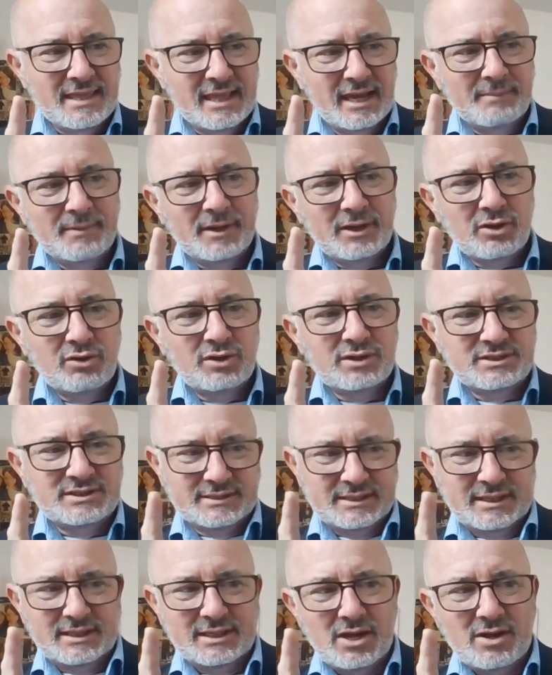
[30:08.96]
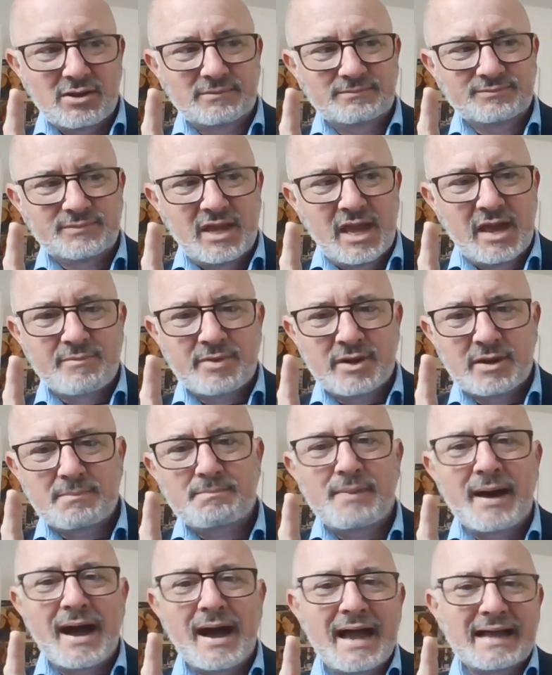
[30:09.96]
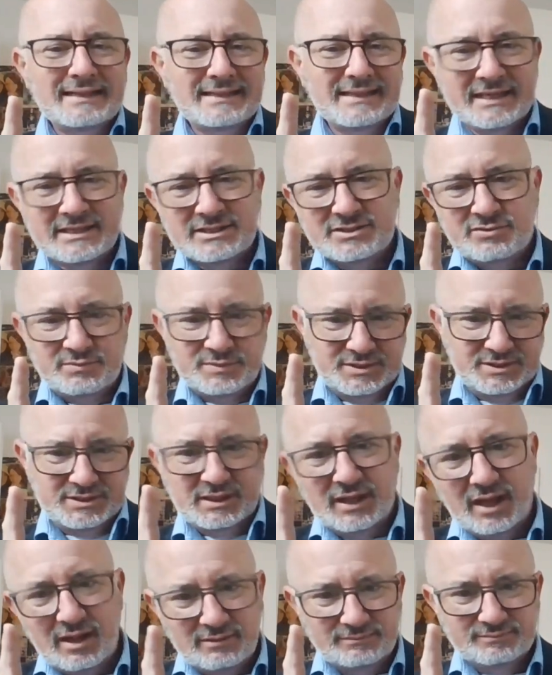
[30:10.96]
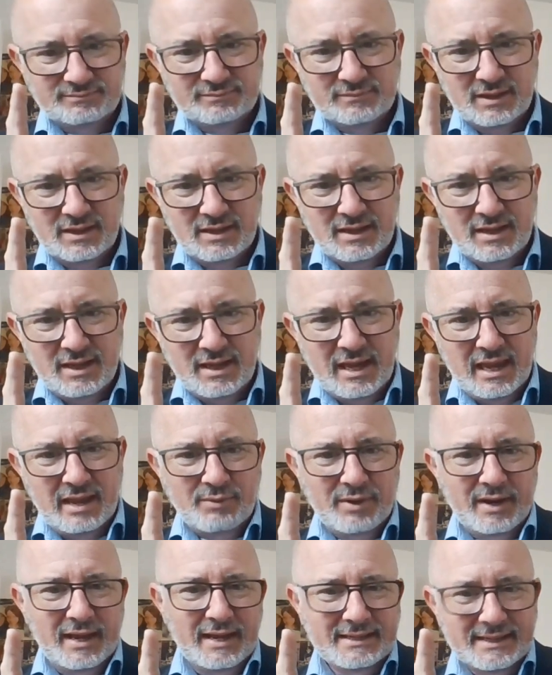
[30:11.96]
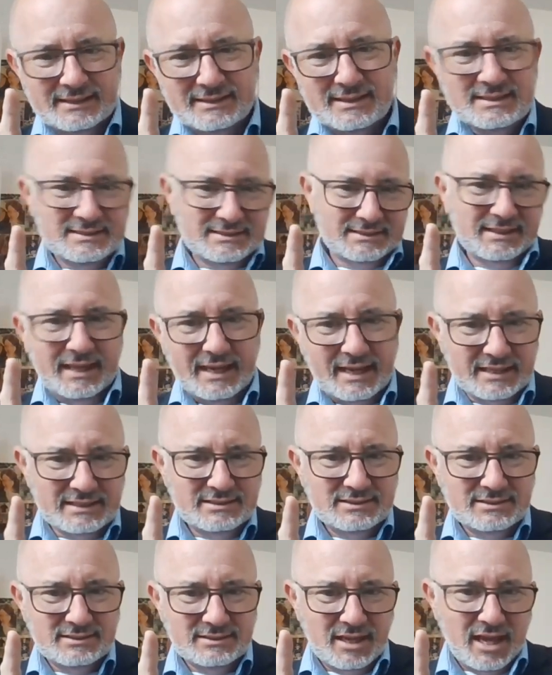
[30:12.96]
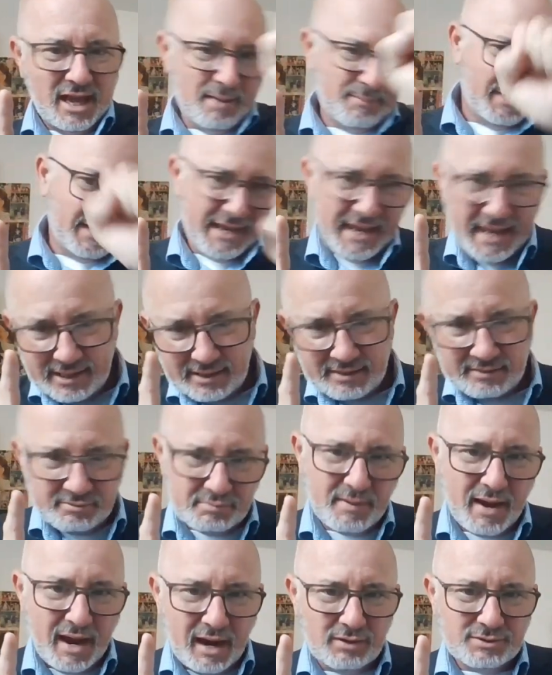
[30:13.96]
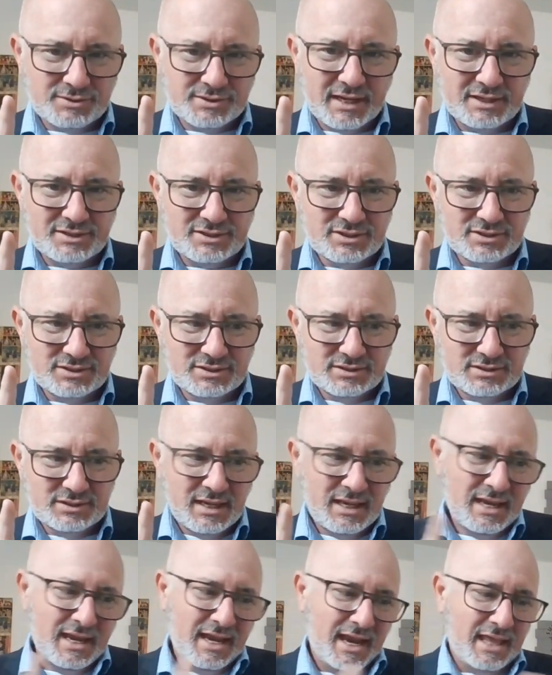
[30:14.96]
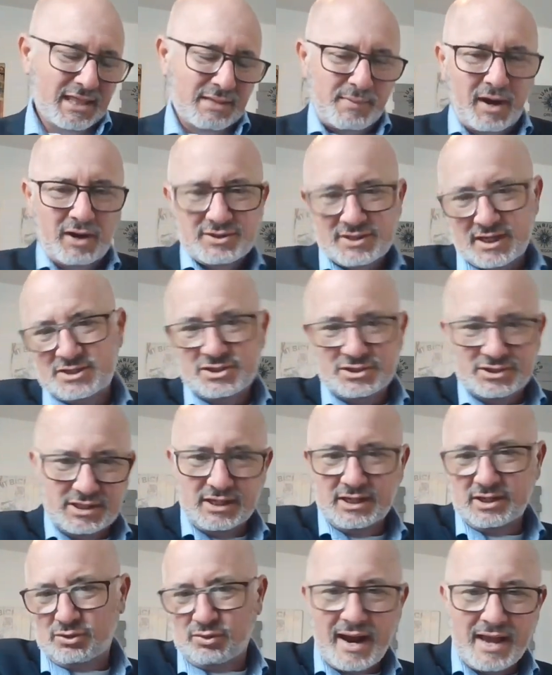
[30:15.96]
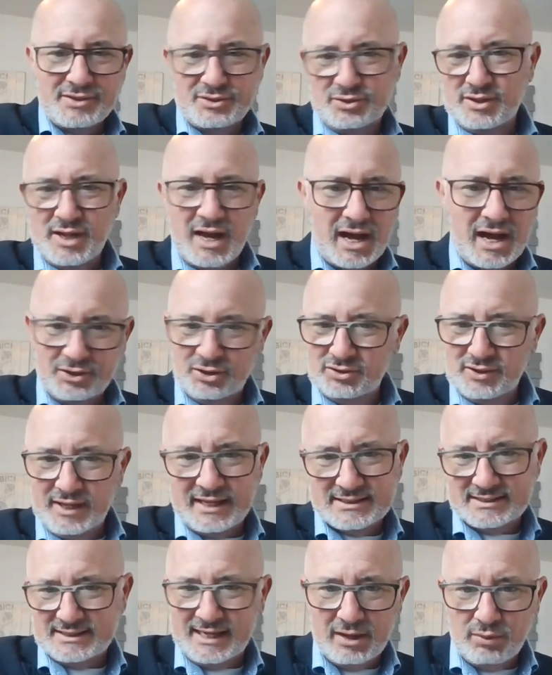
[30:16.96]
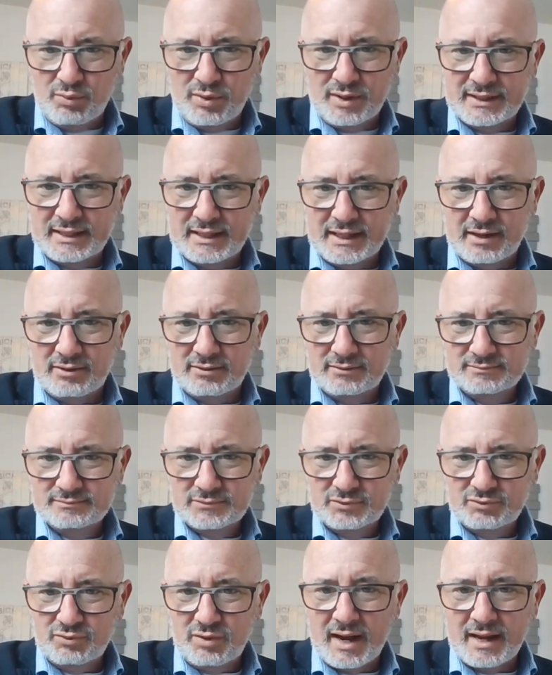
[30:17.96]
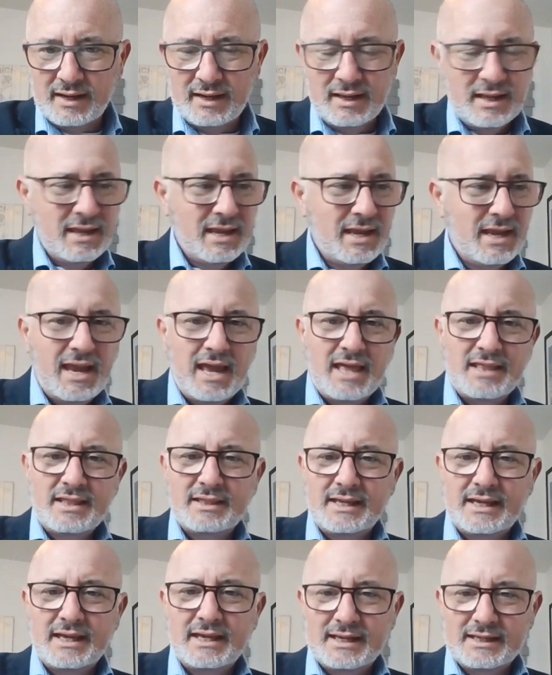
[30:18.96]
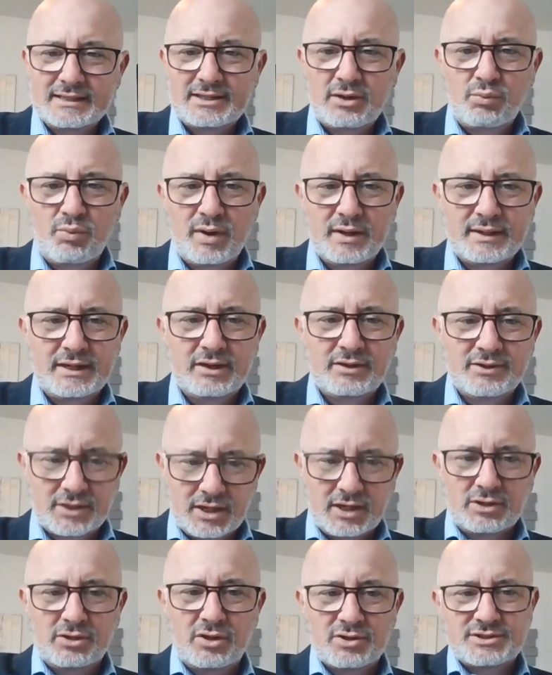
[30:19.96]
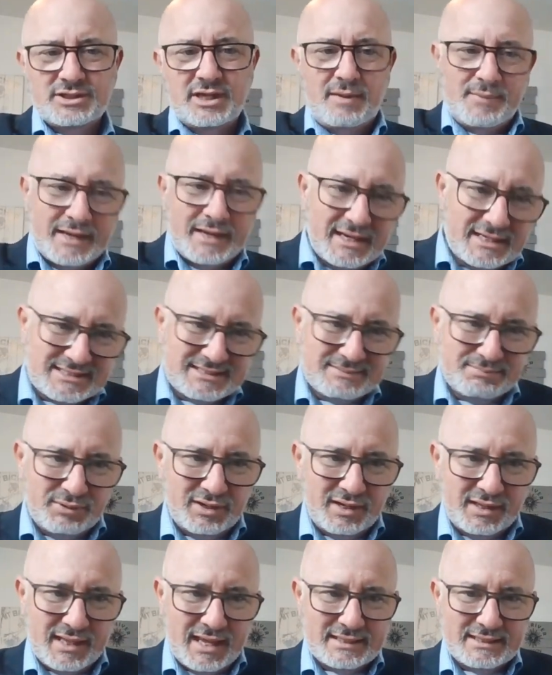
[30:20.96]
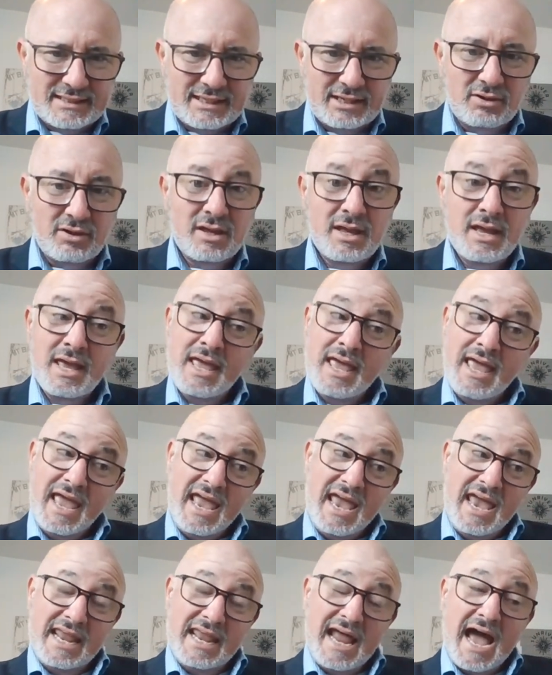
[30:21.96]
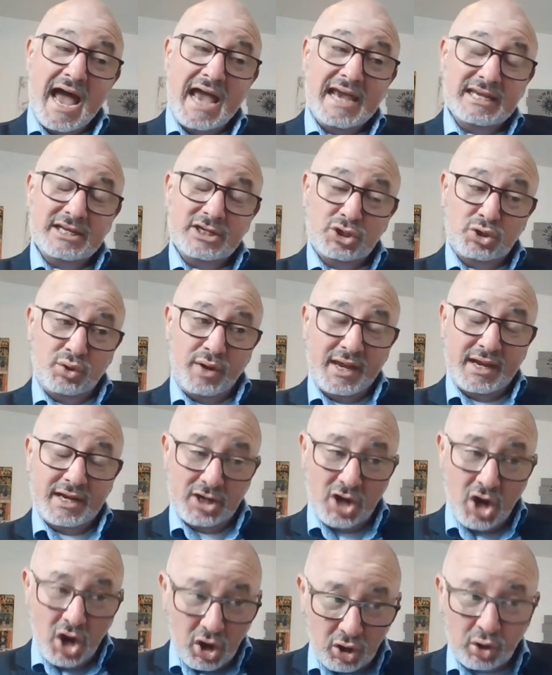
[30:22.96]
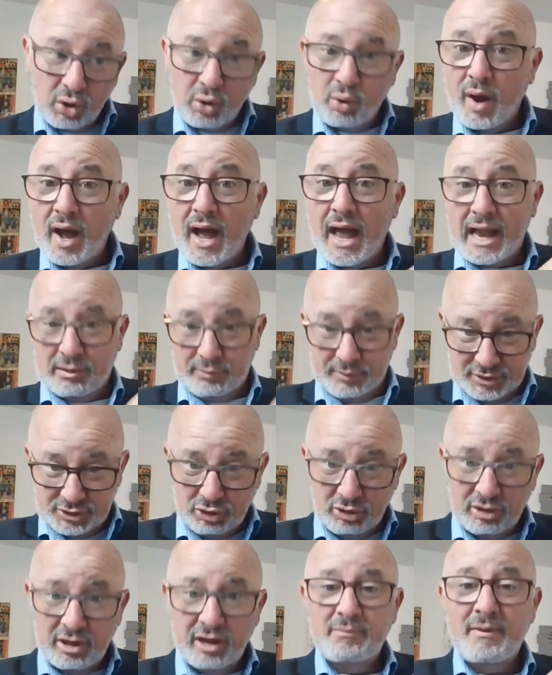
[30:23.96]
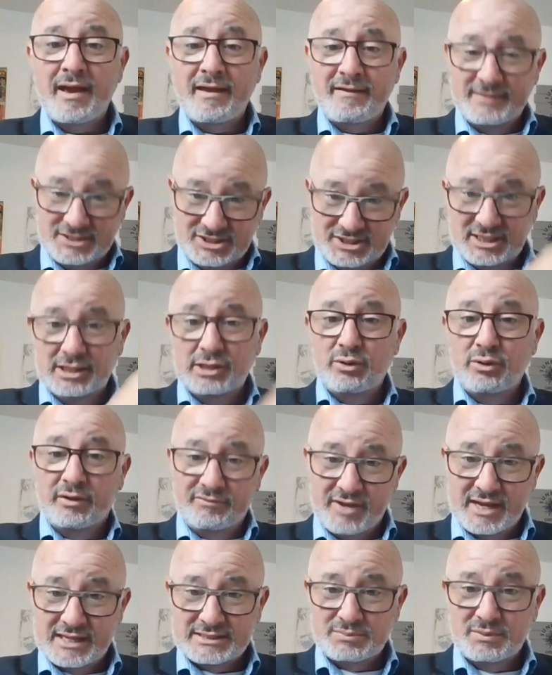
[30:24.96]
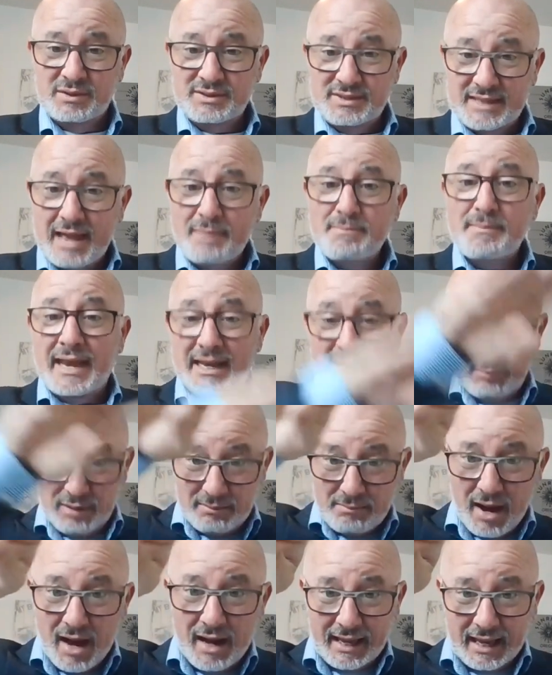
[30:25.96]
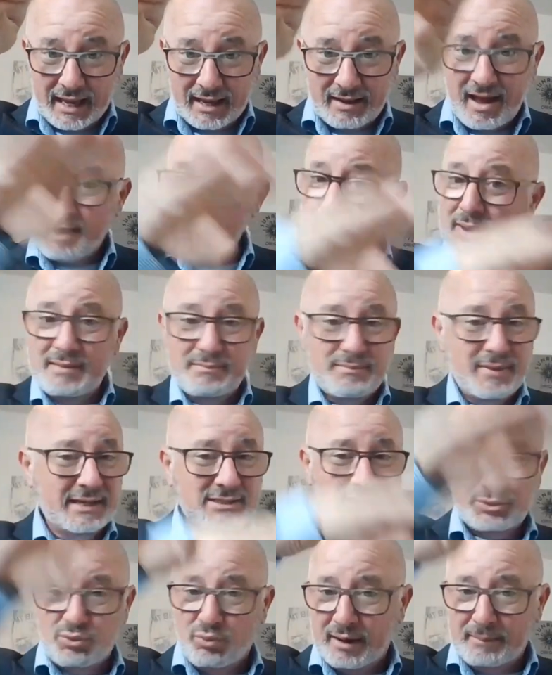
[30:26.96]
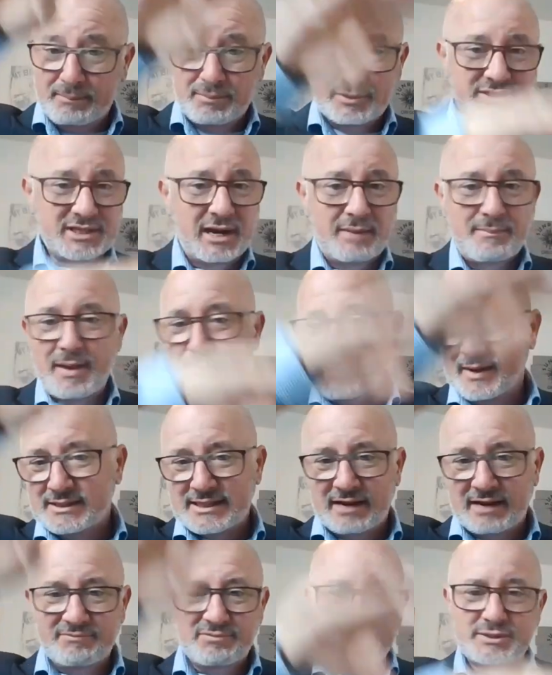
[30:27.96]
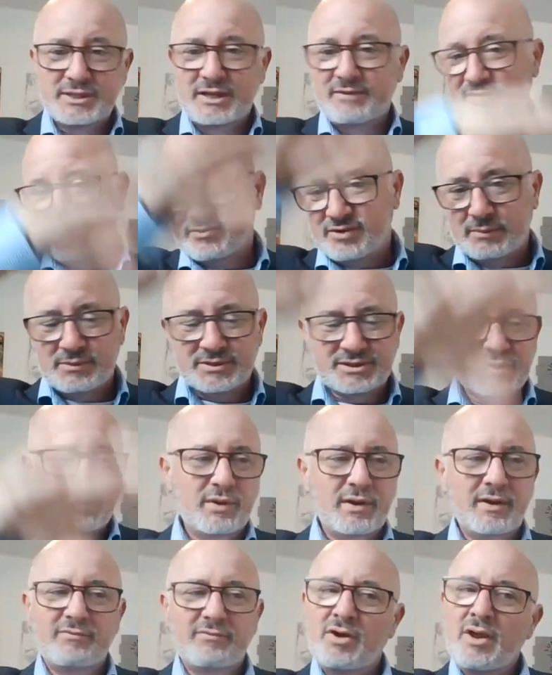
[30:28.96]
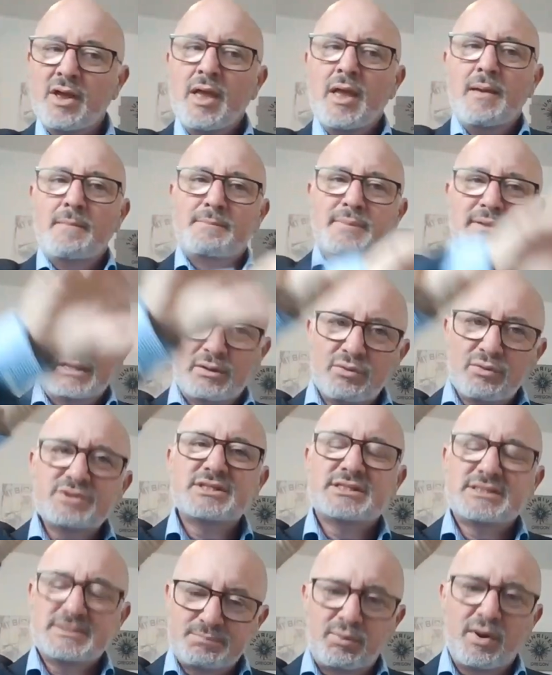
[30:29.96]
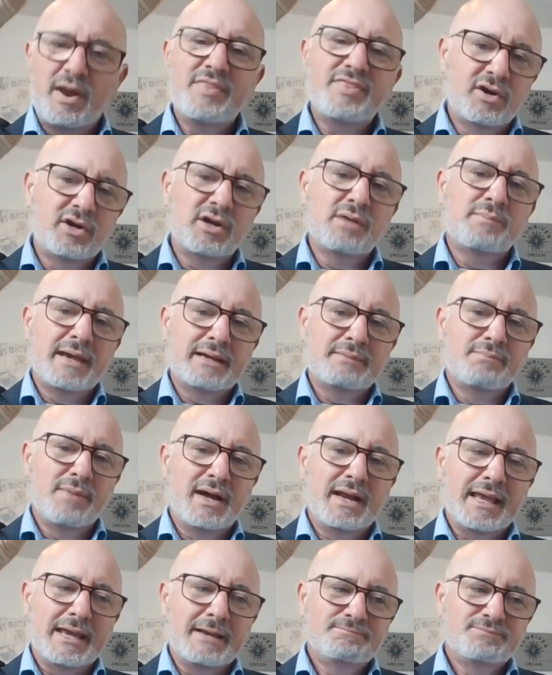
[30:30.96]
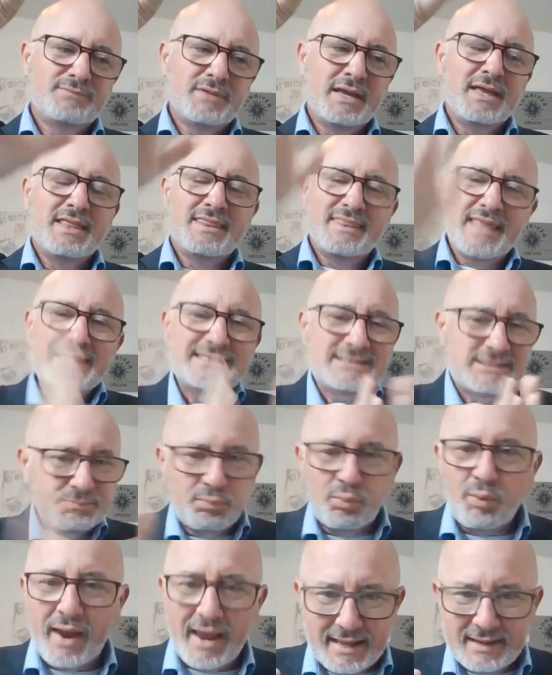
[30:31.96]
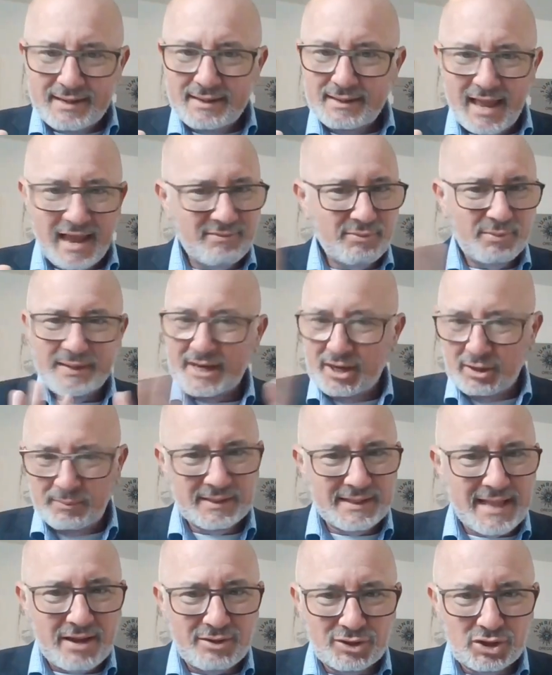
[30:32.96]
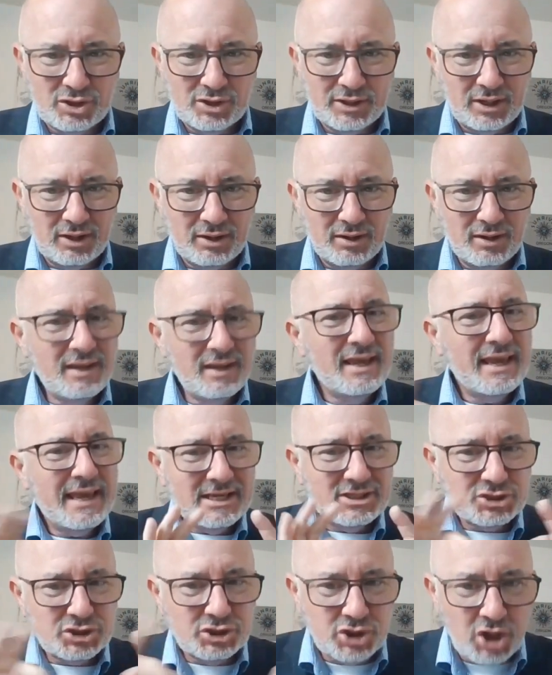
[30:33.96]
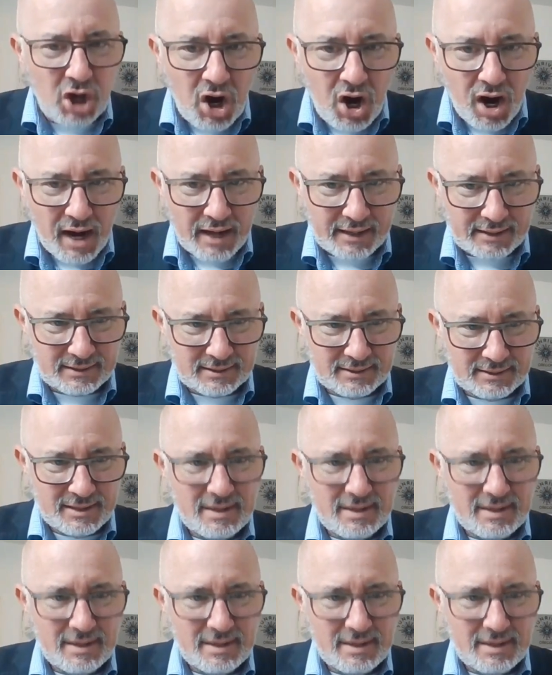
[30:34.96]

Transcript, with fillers: and then I'm going to go to Zillow. I'm going to buy leads from Zillow. And when I get these leads, I'm going to hand them to the buyer's agents, and the buyer's agent is going to grind through the hundred leads to get one deal. Right. And then they're going to get their one deal. They're going to close it. I'm going to get a split of that deal. And I could create an R O I, a return on my Zillow investment that made me money. I may make twenty percent. I might make ten percent, fifteen percent, whatever. But there was a spread there to make money. That spread, everybody hear me loud and clear, is gone.